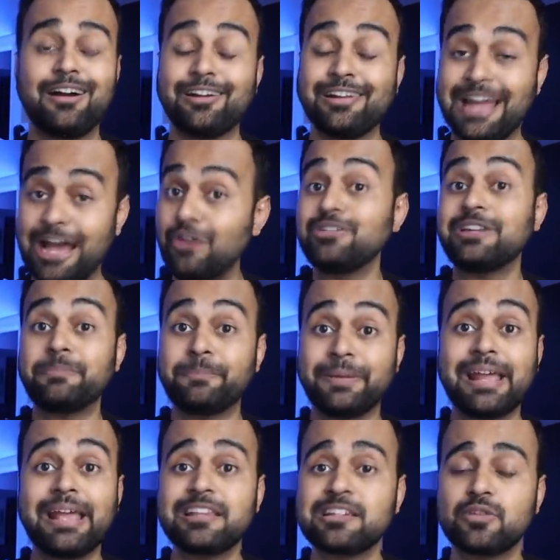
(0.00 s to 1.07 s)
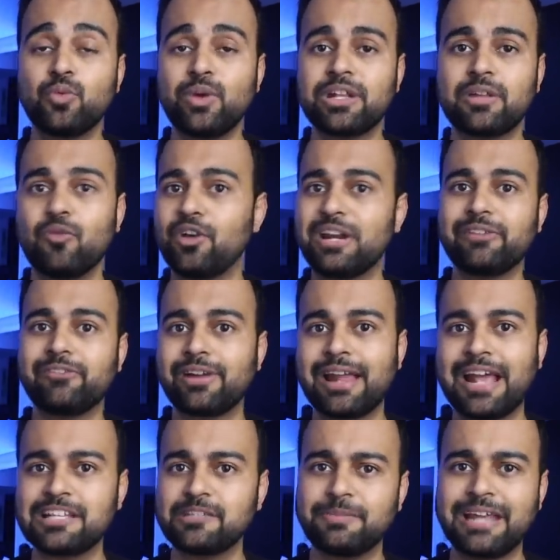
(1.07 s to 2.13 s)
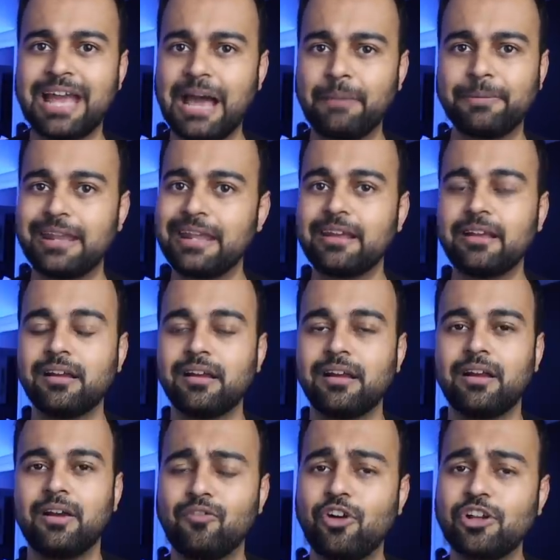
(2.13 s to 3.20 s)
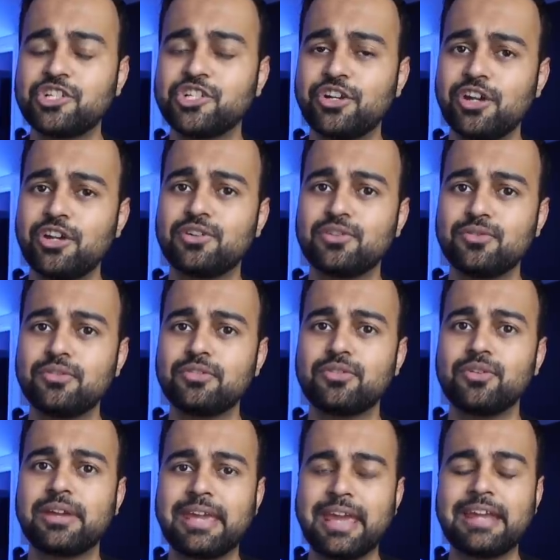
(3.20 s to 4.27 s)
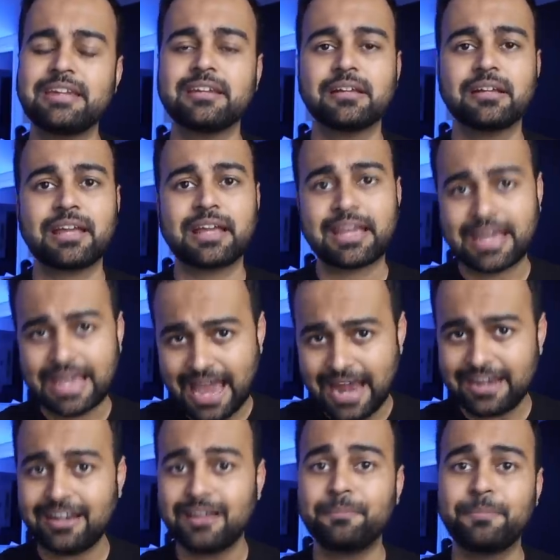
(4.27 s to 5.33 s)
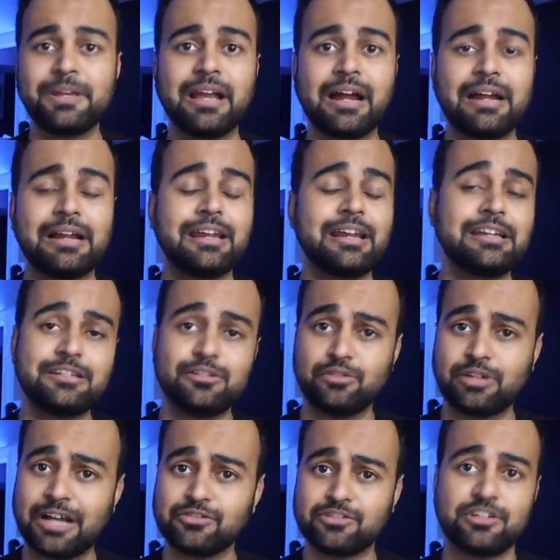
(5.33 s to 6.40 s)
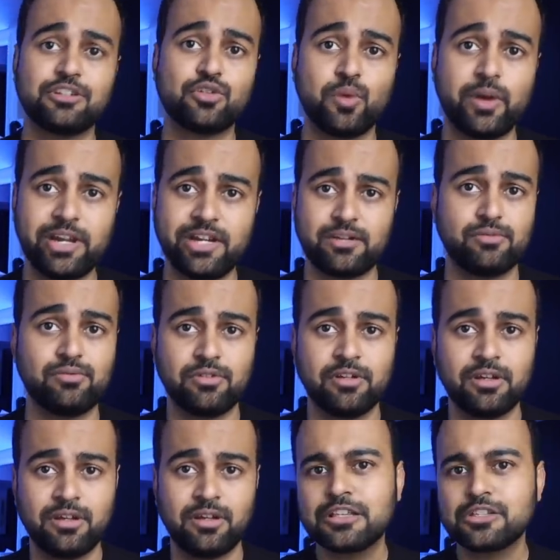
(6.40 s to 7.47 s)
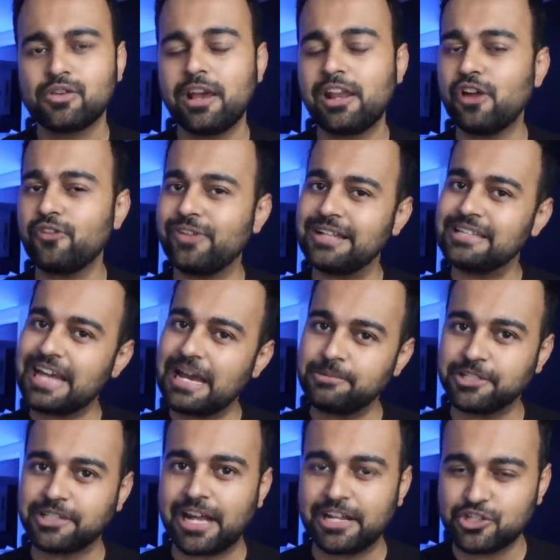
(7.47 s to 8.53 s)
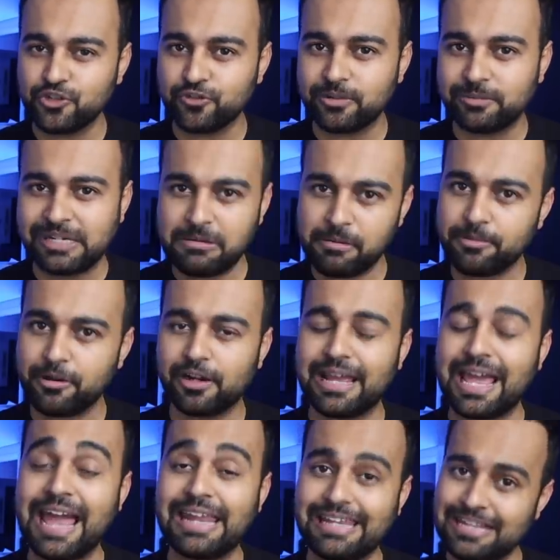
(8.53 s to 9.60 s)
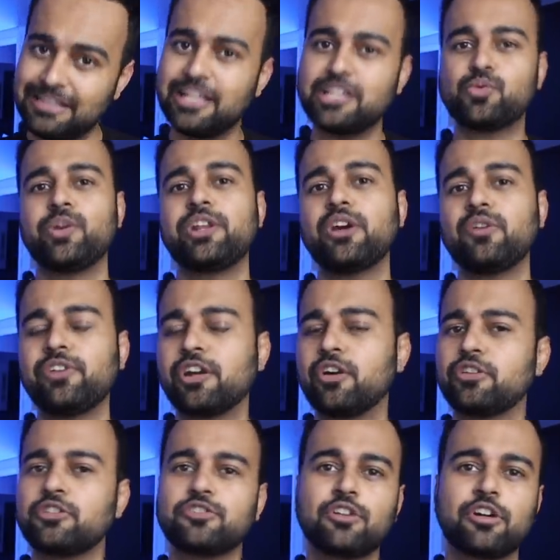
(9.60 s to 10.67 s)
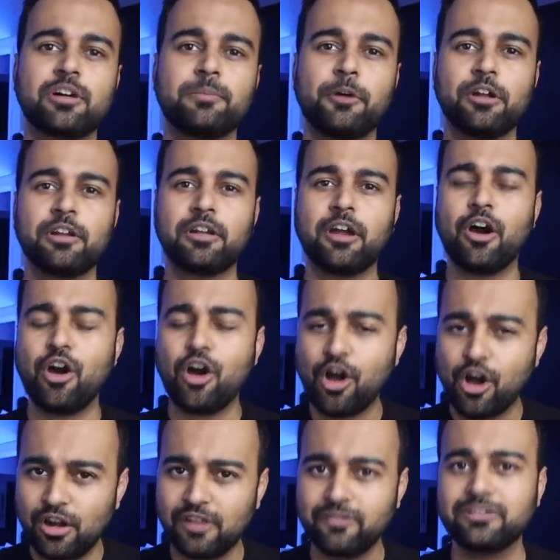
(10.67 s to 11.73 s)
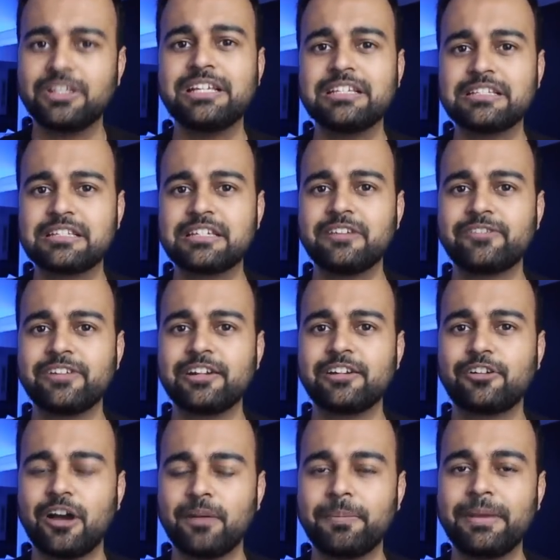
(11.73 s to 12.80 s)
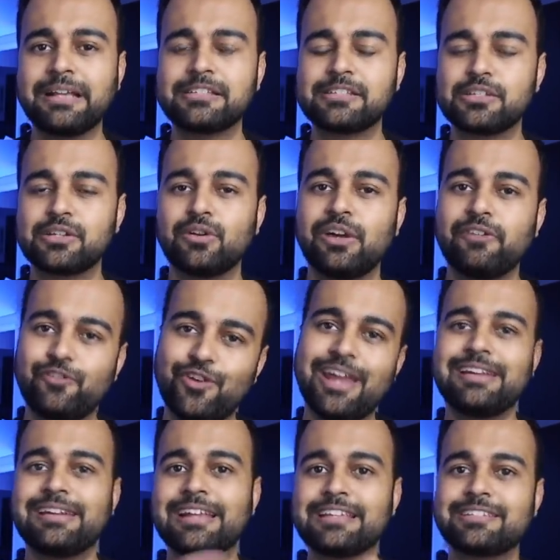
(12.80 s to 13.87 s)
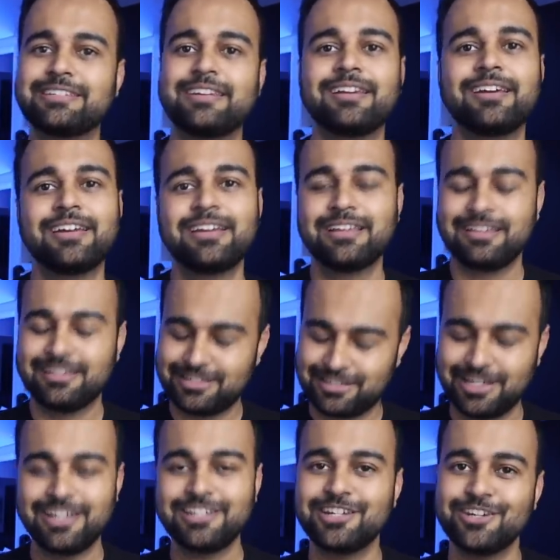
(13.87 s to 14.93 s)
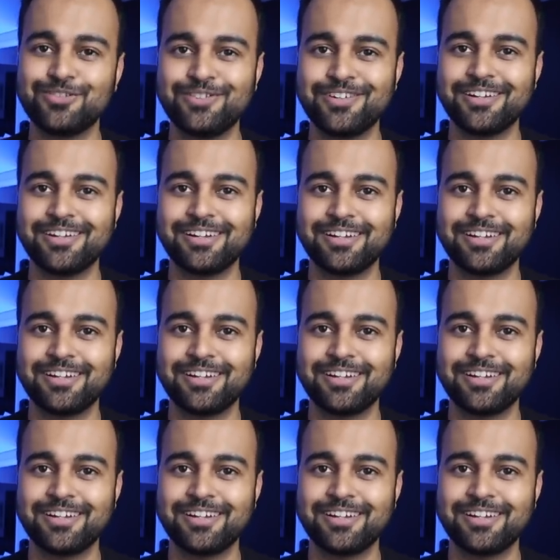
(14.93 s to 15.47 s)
now depressed with whatever has been happening, what should you do to get Canada PR in 2022? So hello friends, I'm Shitanshu from Dream Abroad, and in this video we're going to talk about all of these different topics. So if you're interested, stay tuned.